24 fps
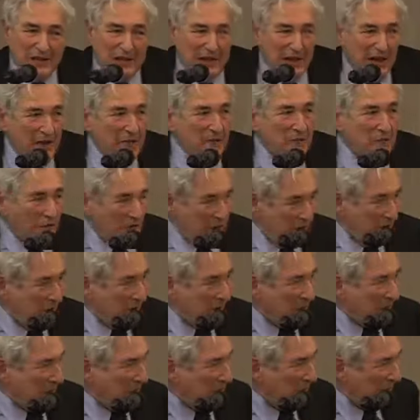Africa,
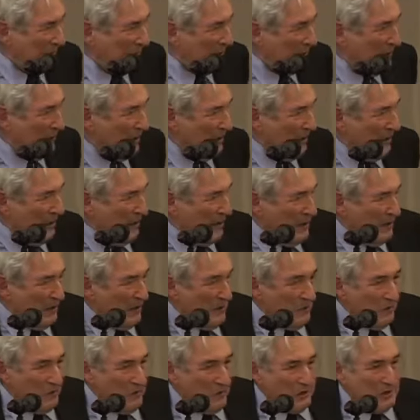
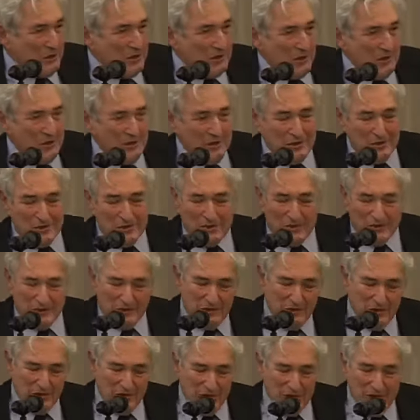which
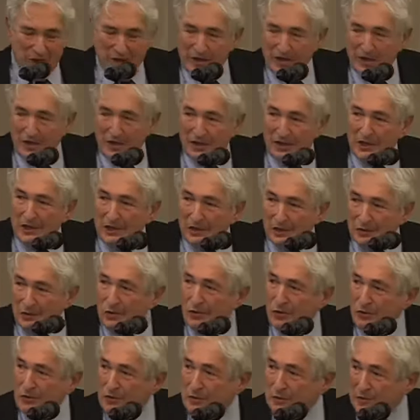is little
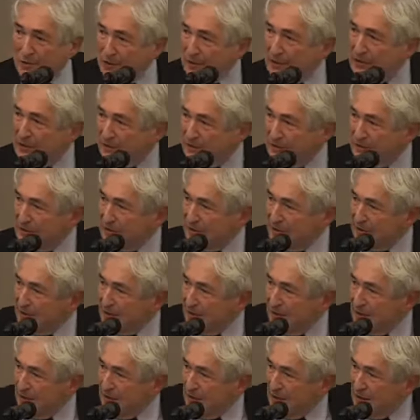talked about,
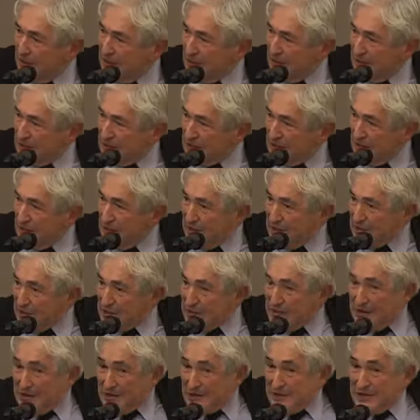and as I
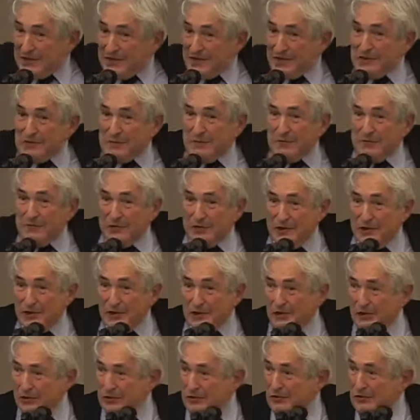understand it, has been very
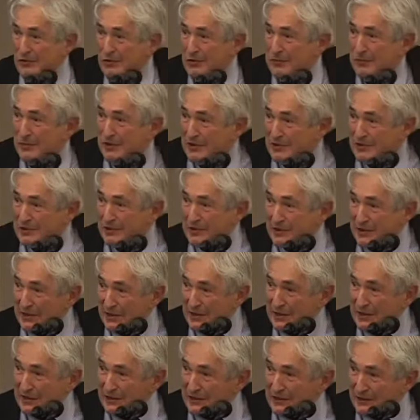little talked about
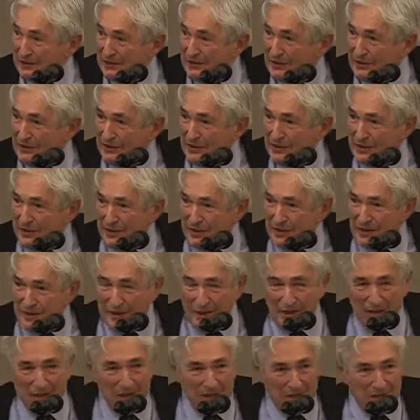today
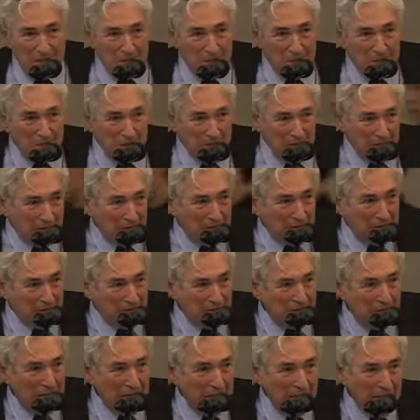at this meeting,
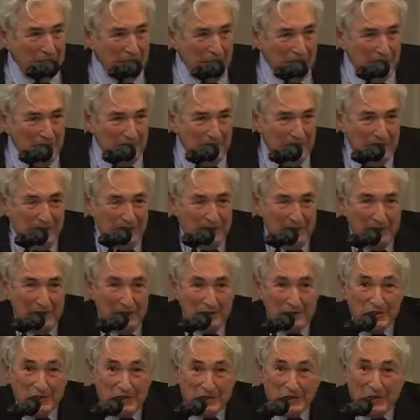is a